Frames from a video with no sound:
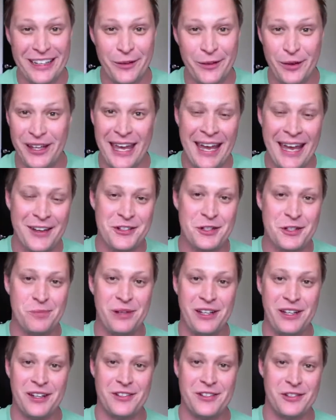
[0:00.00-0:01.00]
We can't just be
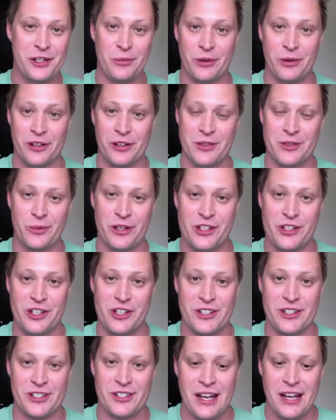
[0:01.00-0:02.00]
consumers, which
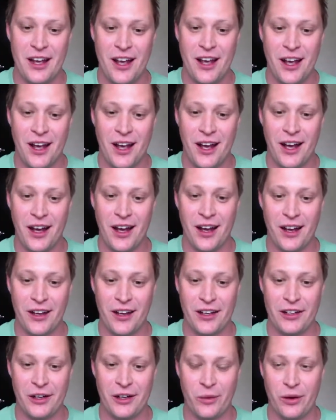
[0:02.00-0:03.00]
is
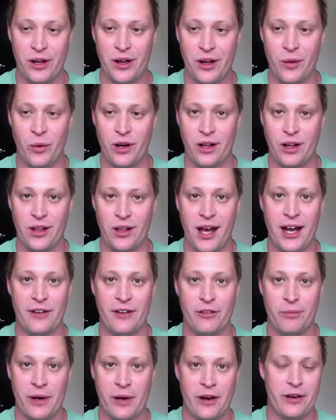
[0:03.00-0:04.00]
what a lot of
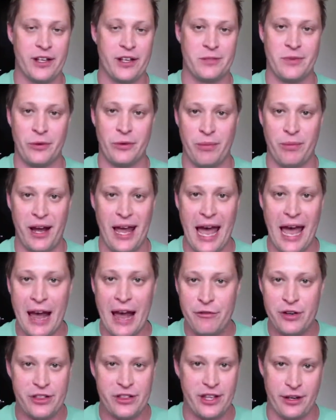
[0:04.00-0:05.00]
America has been. We buy
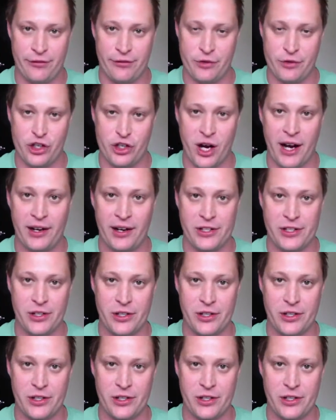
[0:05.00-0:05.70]
everything from China. So